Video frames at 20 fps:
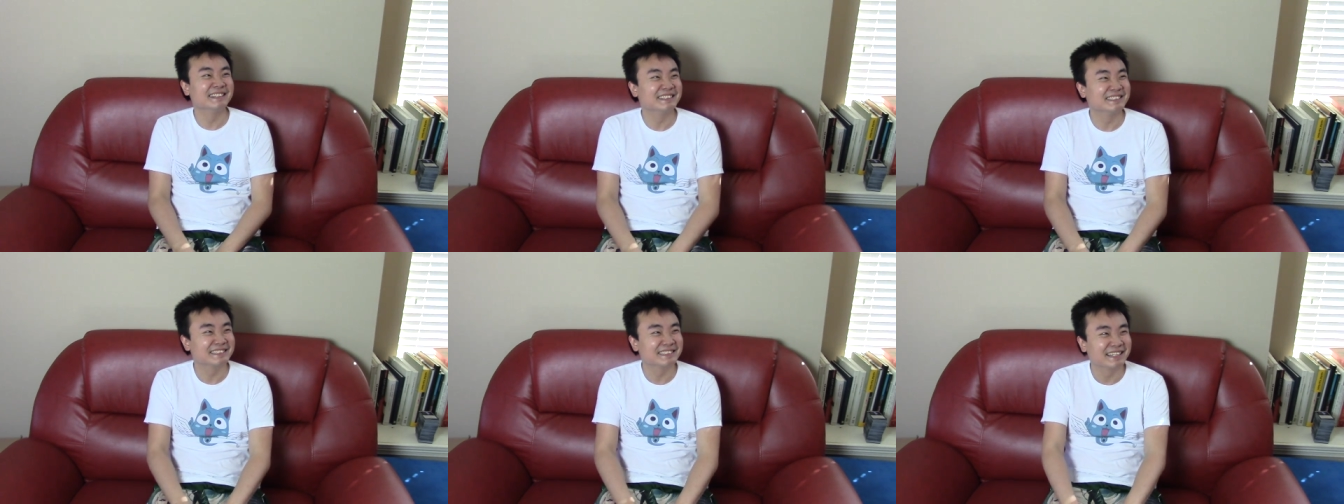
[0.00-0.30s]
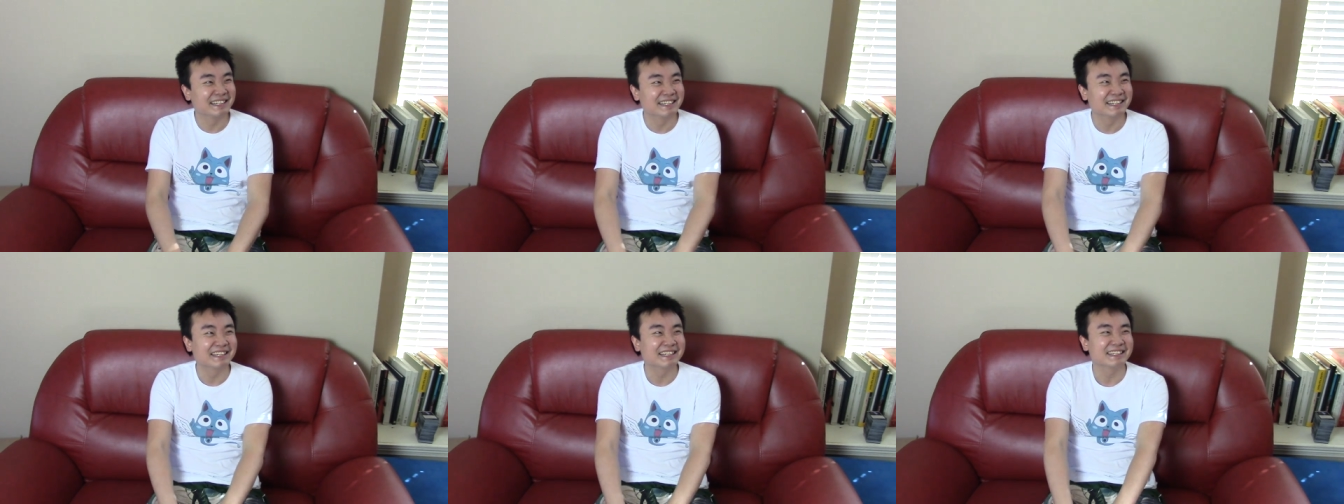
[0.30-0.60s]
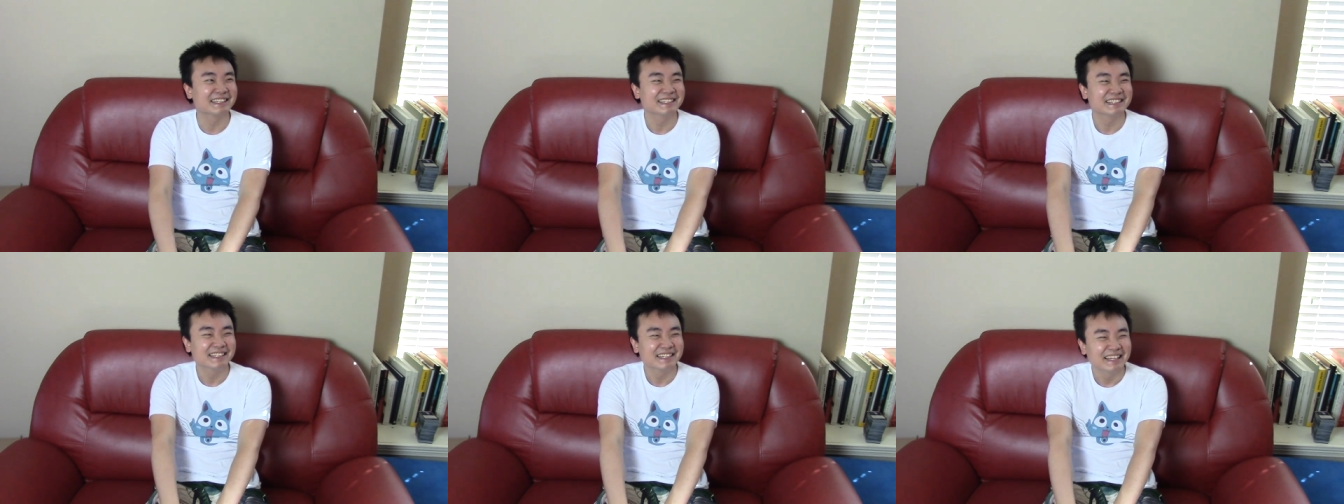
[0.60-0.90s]
it's like,
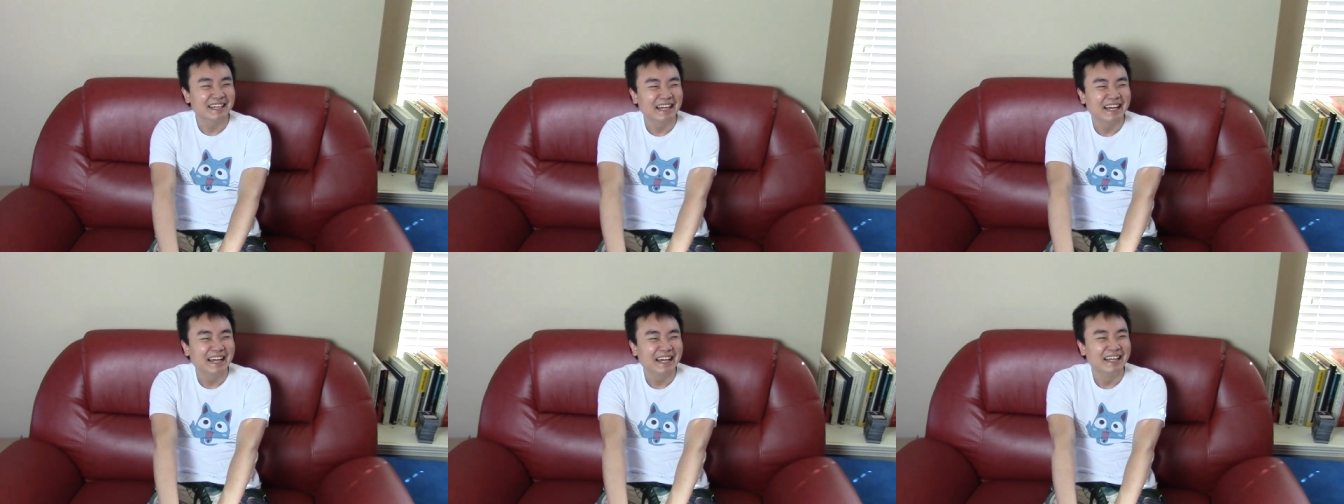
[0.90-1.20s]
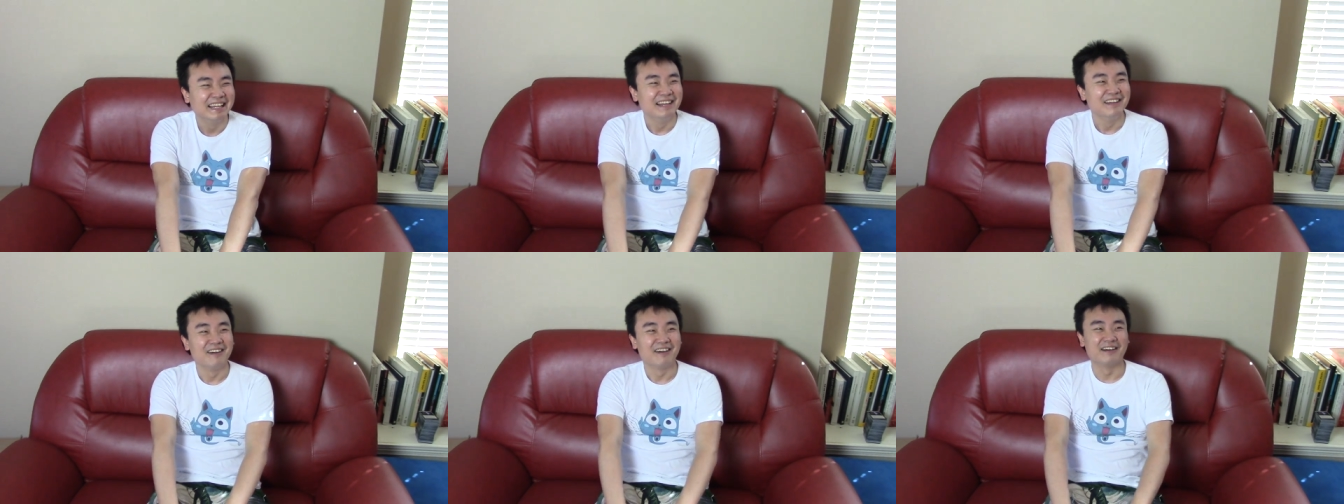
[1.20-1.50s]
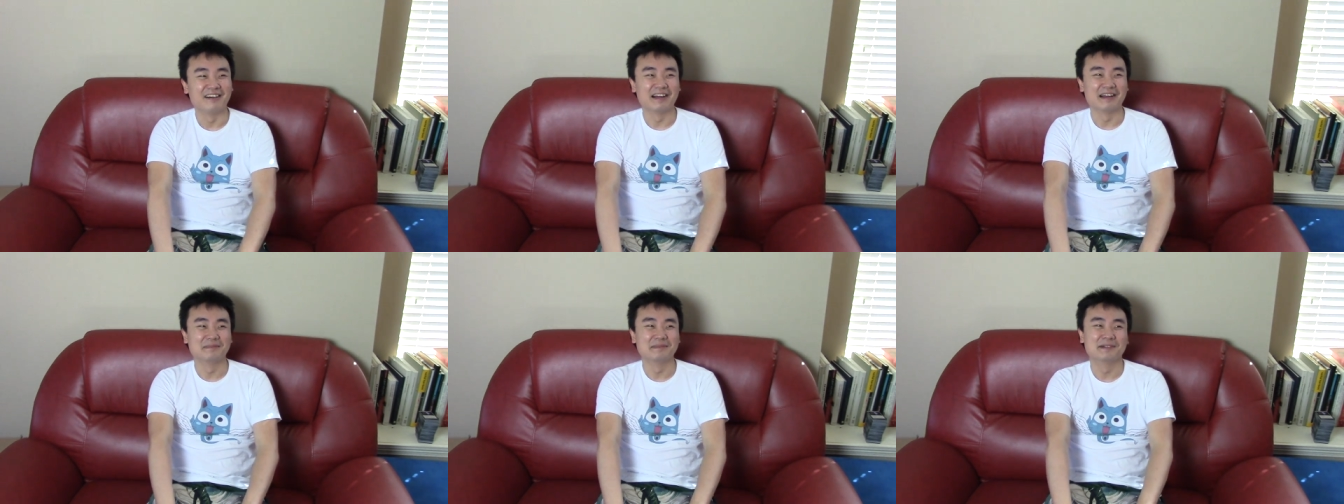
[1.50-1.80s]
"Oh,
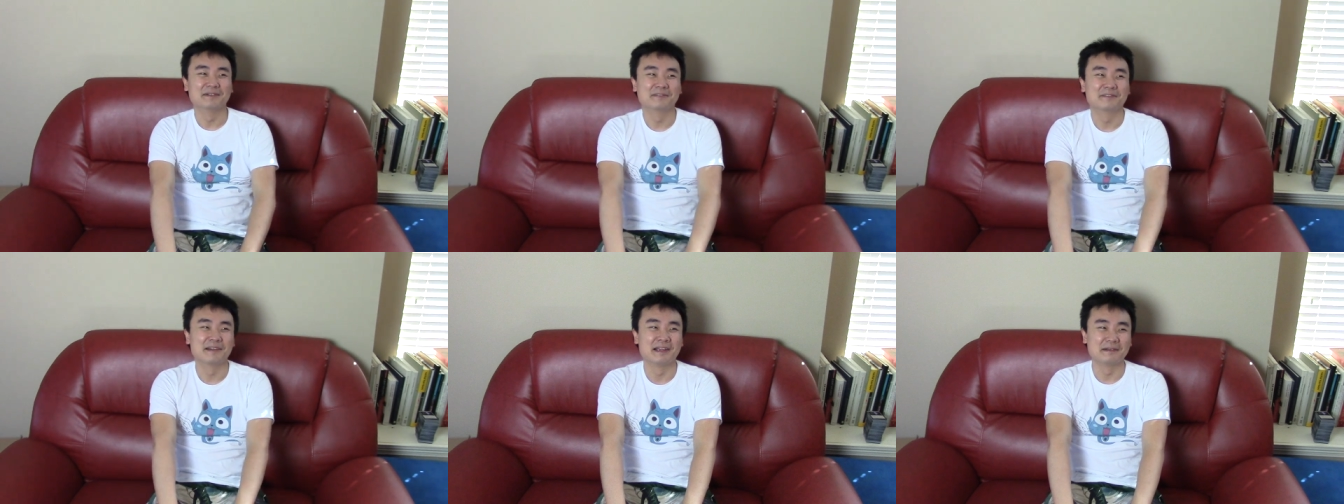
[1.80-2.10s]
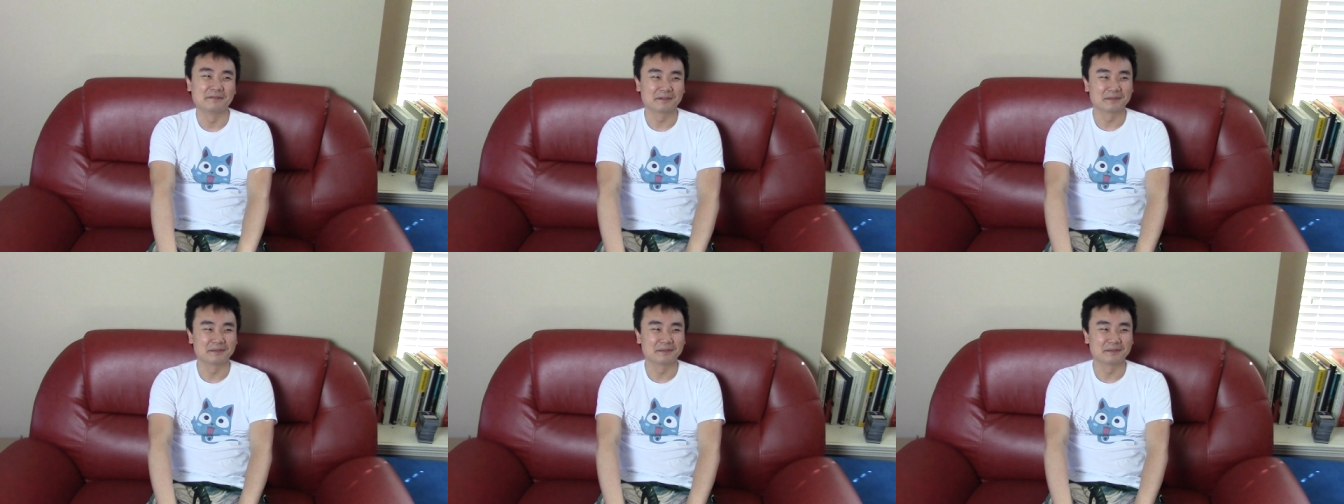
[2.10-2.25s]
I'm your friend